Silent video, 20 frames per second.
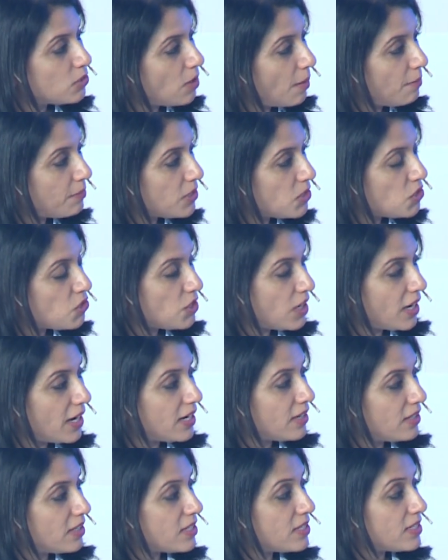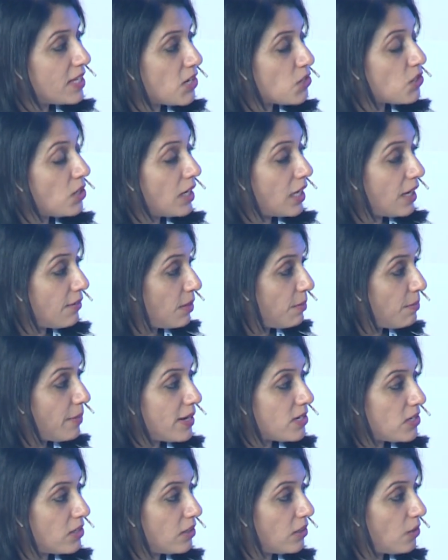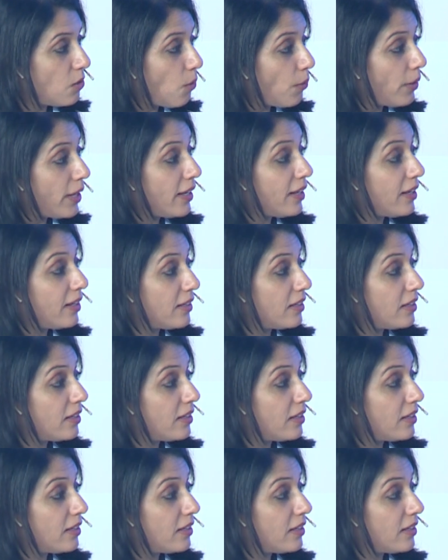appreciate this session even better knowing